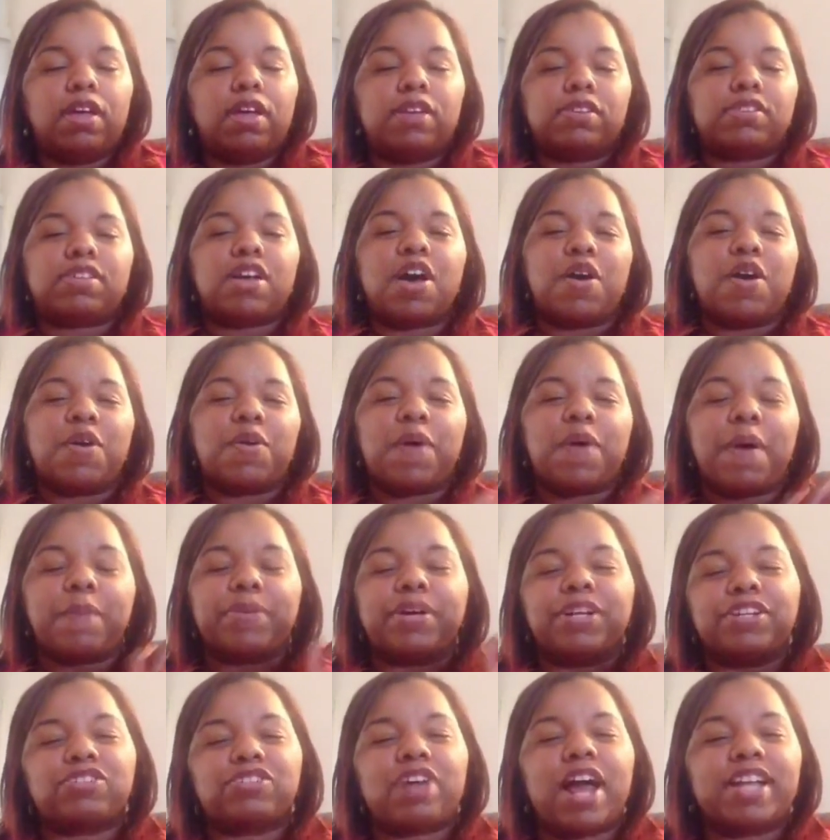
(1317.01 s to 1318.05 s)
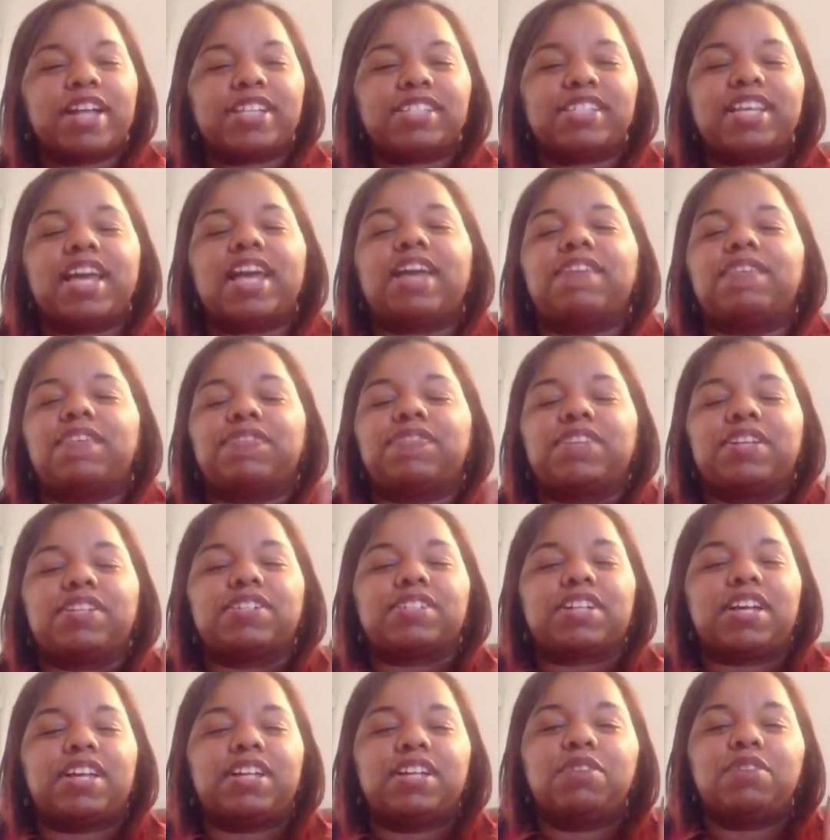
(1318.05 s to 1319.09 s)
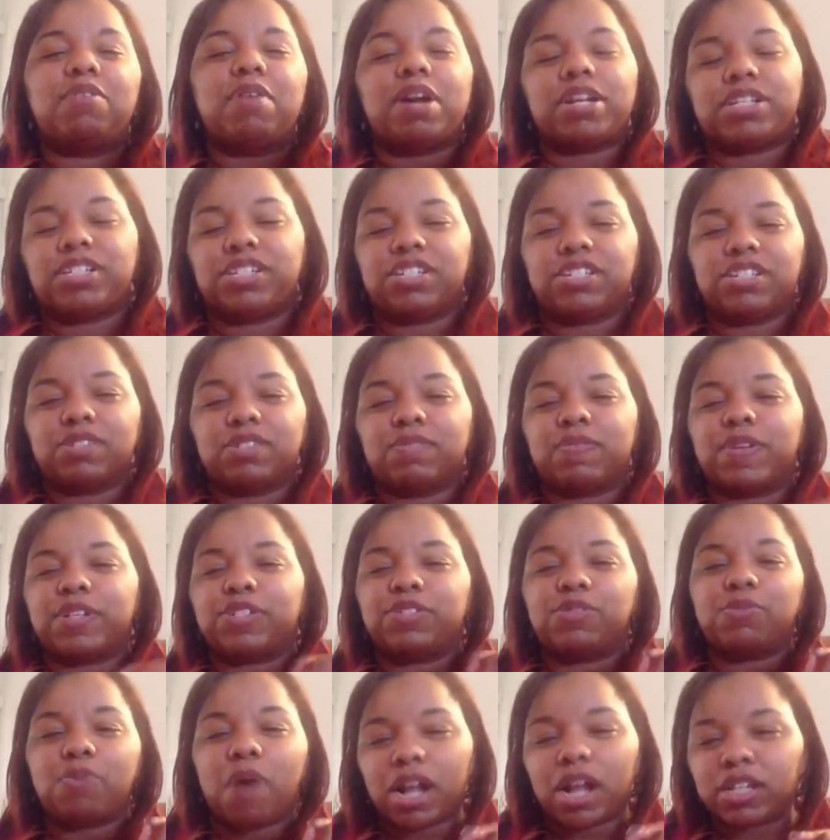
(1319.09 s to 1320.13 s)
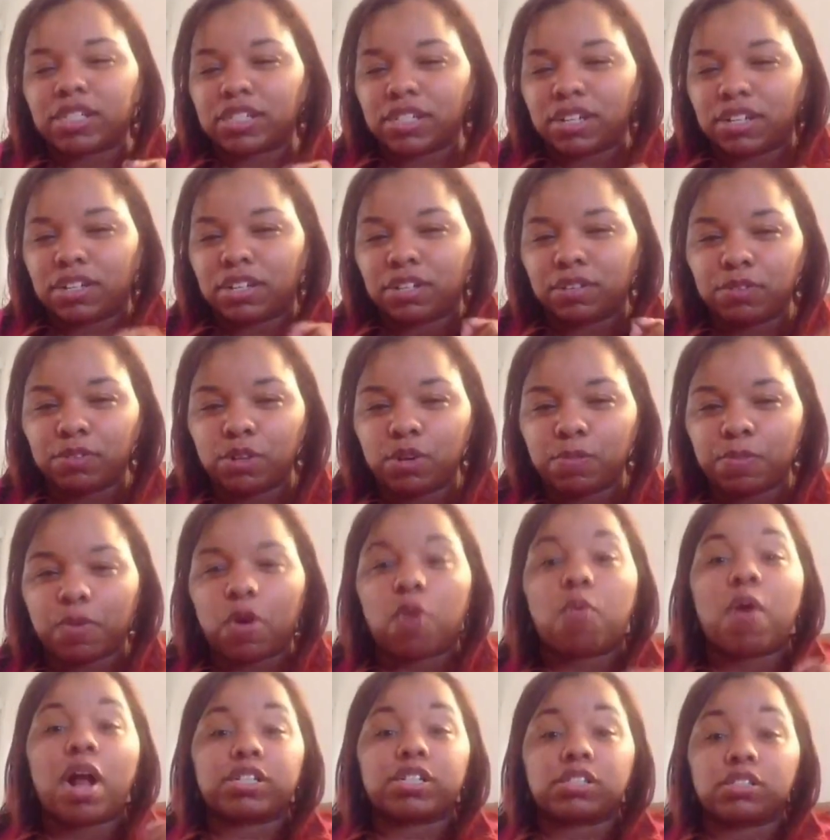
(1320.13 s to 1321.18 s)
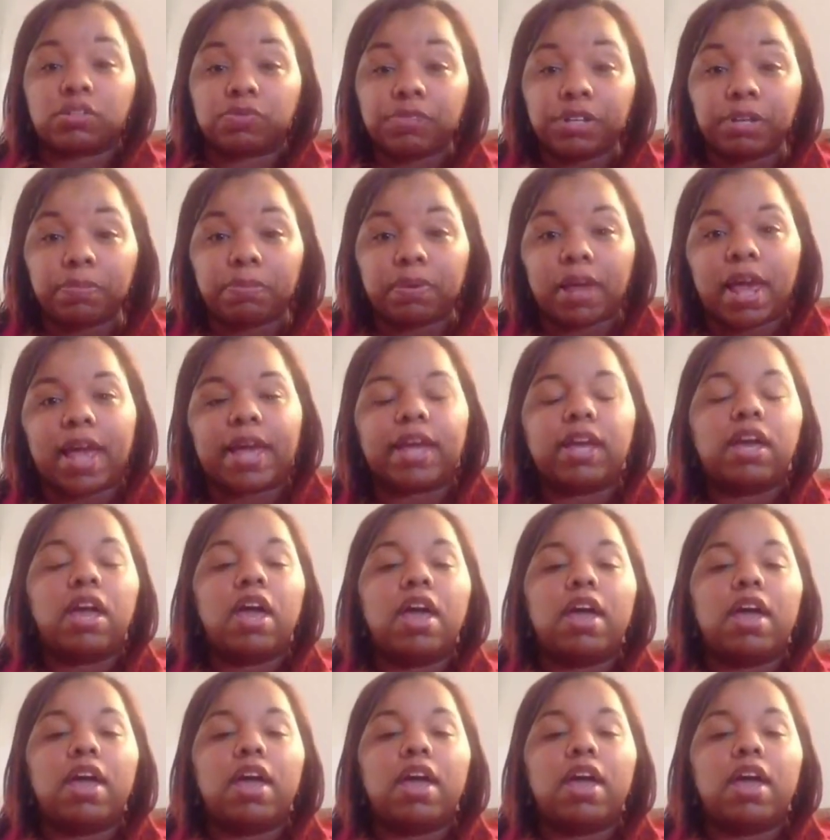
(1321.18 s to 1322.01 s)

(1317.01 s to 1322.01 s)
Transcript: So I'm going to try to save if there's any questions once you watch it in the group or watch the replay,